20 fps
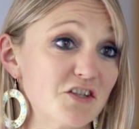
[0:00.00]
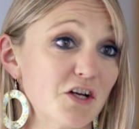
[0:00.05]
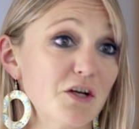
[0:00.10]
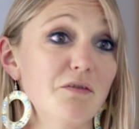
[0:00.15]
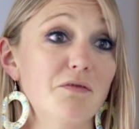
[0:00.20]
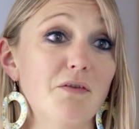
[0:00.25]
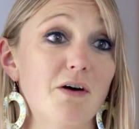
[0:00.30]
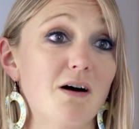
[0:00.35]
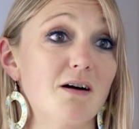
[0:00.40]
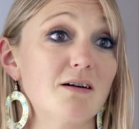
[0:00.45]
so
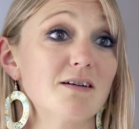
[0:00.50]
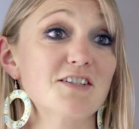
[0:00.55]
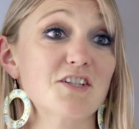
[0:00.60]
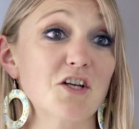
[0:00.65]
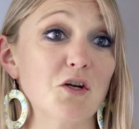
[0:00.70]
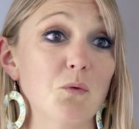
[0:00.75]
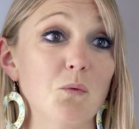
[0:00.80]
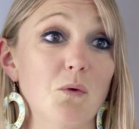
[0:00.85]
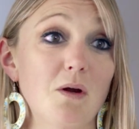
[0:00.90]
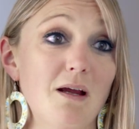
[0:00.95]
far.
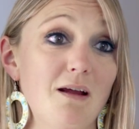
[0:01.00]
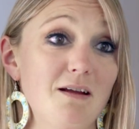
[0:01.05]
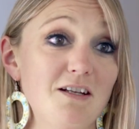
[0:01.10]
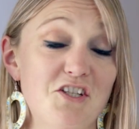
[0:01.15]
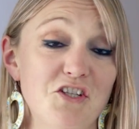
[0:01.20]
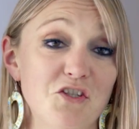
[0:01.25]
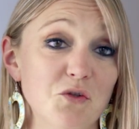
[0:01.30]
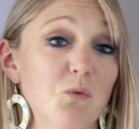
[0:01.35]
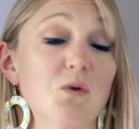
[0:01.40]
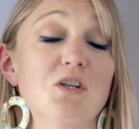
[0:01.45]
So
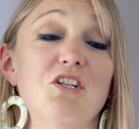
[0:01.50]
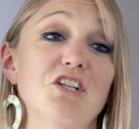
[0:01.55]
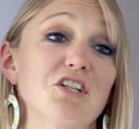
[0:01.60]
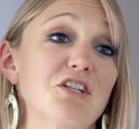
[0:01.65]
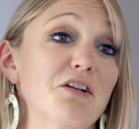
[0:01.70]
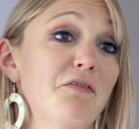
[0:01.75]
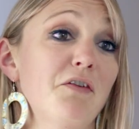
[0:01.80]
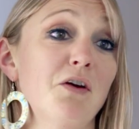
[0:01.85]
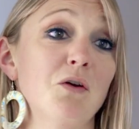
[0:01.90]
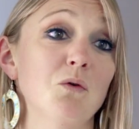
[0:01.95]
she's always
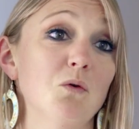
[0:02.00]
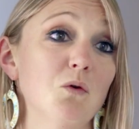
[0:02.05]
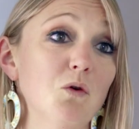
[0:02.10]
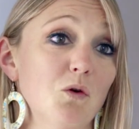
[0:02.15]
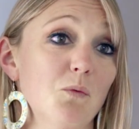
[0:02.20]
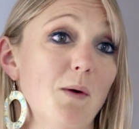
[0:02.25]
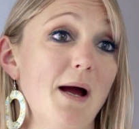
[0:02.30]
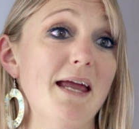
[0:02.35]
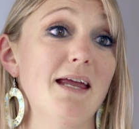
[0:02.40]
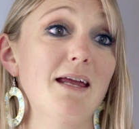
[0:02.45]
just a phone call
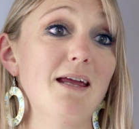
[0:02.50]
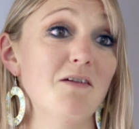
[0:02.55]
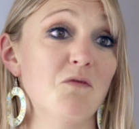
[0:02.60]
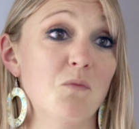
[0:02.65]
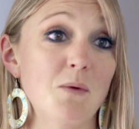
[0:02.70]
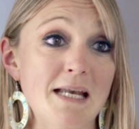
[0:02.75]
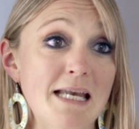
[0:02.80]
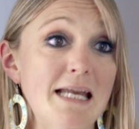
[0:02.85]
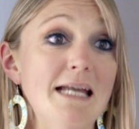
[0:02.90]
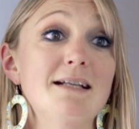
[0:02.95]
away. If
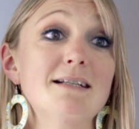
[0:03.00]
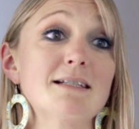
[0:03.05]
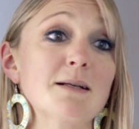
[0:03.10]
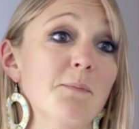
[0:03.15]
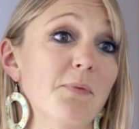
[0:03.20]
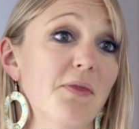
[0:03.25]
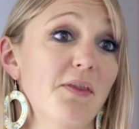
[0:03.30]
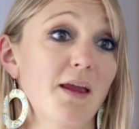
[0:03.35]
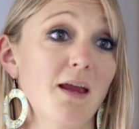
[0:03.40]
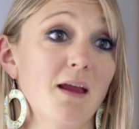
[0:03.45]
we need
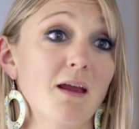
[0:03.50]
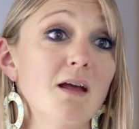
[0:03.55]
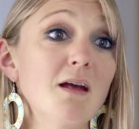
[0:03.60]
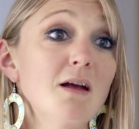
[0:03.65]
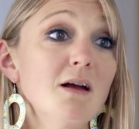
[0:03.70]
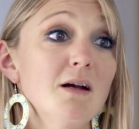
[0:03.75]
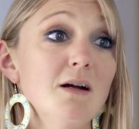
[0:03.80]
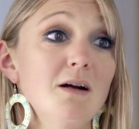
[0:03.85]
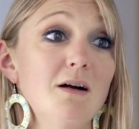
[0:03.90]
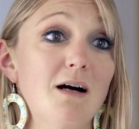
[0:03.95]
something,
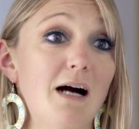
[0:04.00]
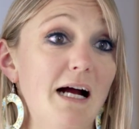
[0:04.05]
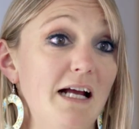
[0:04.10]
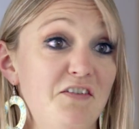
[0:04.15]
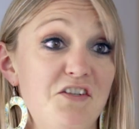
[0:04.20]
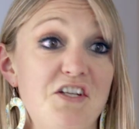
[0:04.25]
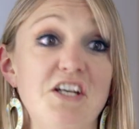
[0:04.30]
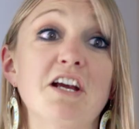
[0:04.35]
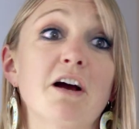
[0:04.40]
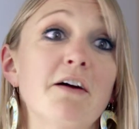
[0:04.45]
if
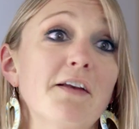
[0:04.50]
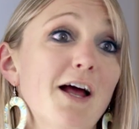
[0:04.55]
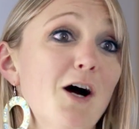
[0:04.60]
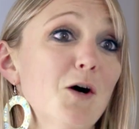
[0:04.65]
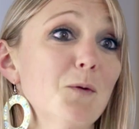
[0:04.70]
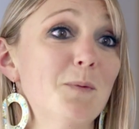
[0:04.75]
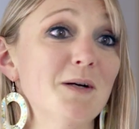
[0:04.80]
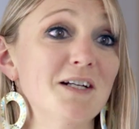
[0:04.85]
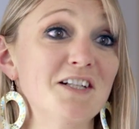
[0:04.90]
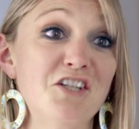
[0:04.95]
she can't
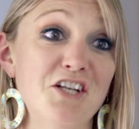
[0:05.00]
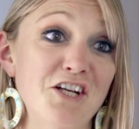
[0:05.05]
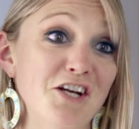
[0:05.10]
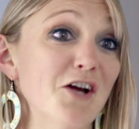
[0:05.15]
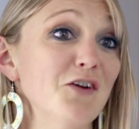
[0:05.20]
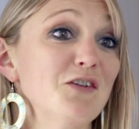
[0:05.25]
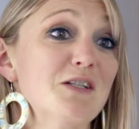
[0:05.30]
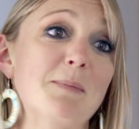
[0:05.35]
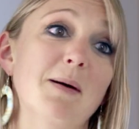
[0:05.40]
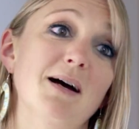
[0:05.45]
help us, she
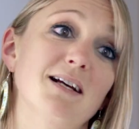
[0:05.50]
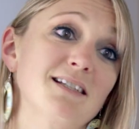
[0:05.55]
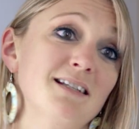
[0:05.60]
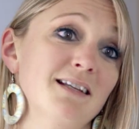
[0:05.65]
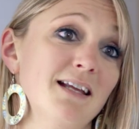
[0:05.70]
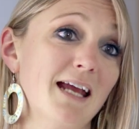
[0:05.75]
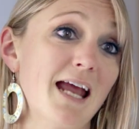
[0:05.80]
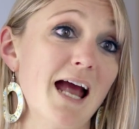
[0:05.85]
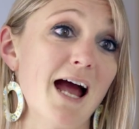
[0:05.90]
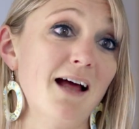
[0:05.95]
knows a person
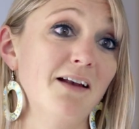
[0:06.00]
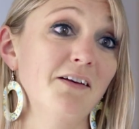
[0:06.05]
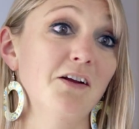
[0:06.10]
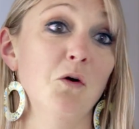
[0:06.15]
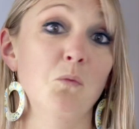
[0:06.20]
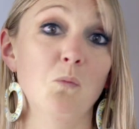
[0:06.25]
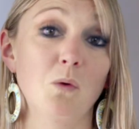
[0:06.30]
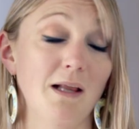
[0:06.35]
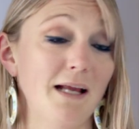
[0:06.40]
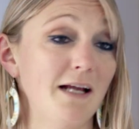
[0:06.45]
that can
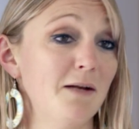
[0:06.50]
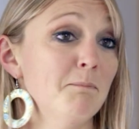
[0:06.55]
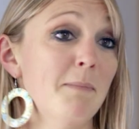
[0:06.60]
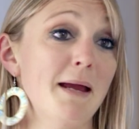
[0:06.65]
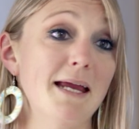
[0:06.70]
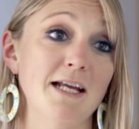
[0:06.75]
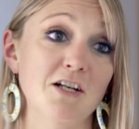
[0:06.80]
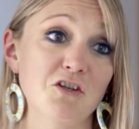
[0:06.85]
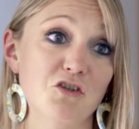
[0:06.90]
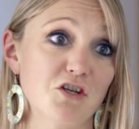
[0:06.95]
and will
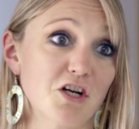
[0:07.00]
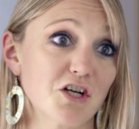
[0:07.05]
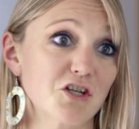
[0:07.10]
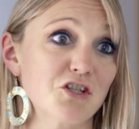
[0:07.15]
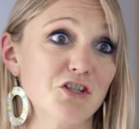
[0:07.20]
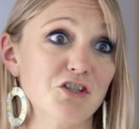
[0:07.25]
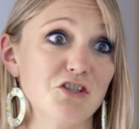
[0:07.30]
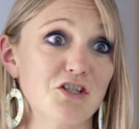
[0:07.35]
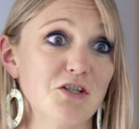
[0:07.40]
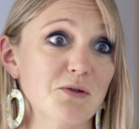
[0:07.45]
make
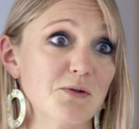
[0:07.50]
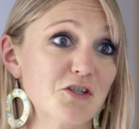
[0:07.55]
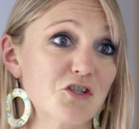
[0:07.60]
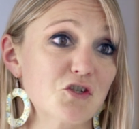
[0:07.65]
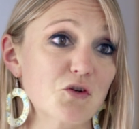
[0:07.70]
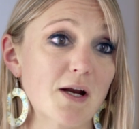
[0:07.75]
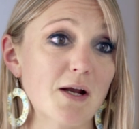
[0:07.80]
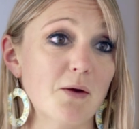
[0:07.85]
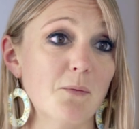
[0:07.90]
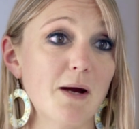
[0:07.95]
introductions to us
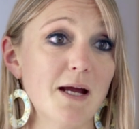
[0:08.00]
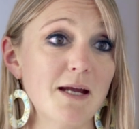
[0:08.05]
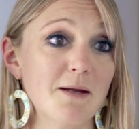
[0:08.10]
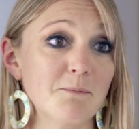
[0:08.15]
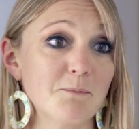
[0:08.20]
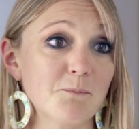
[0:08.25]
straight away.